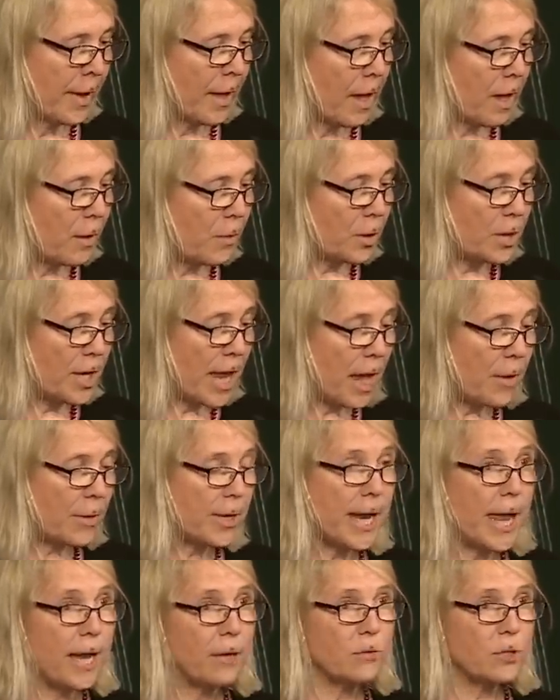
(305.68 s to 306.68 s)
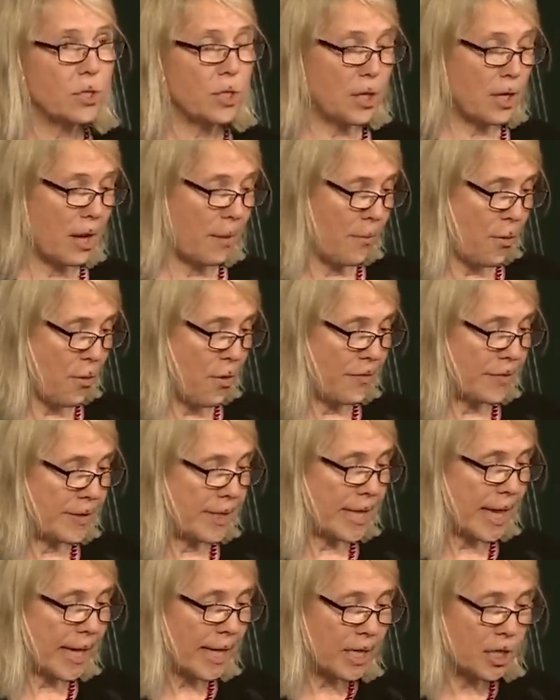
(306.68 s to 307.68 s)
I will now announce the number of
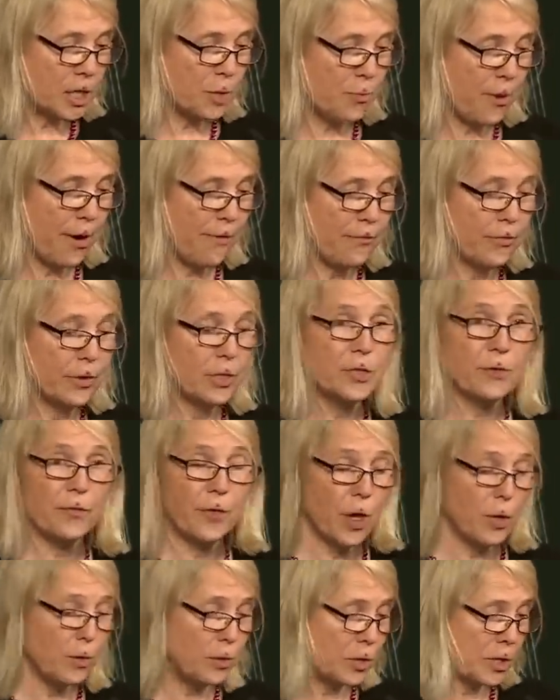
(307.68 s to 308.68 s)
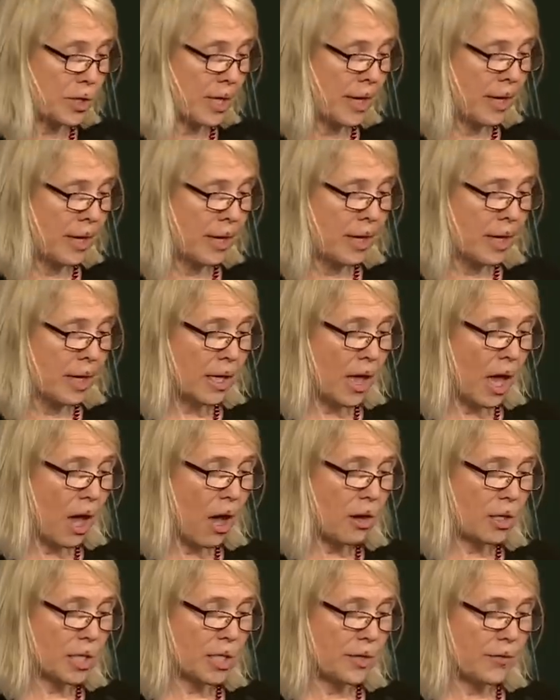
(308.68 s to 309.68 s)
second preference votes
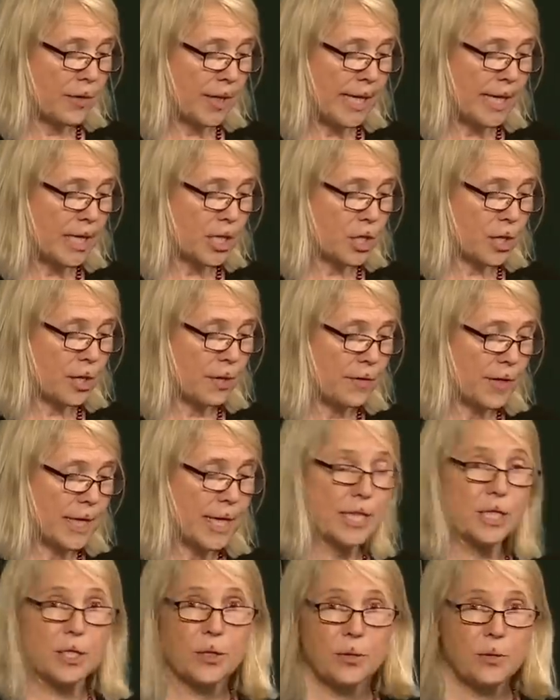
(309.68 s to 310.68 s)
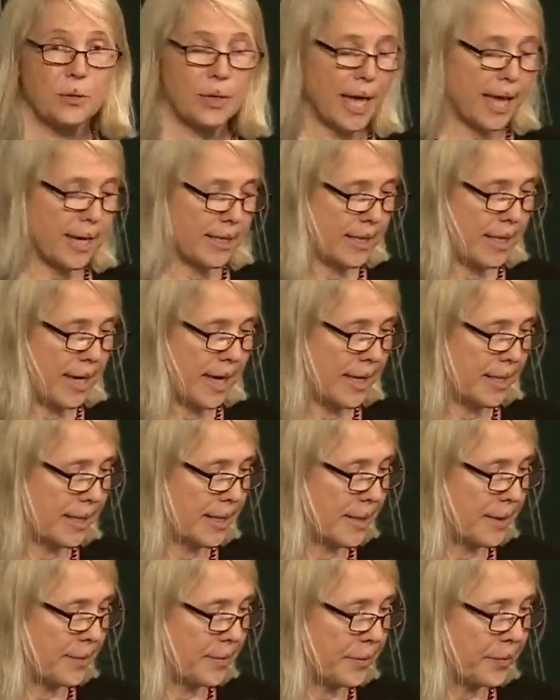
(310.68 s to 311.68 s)
cast for each of these two
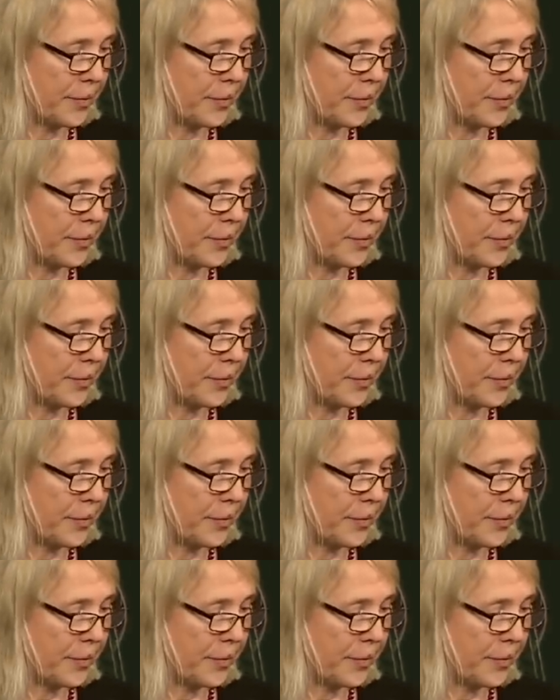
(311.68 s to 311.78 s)
candidates.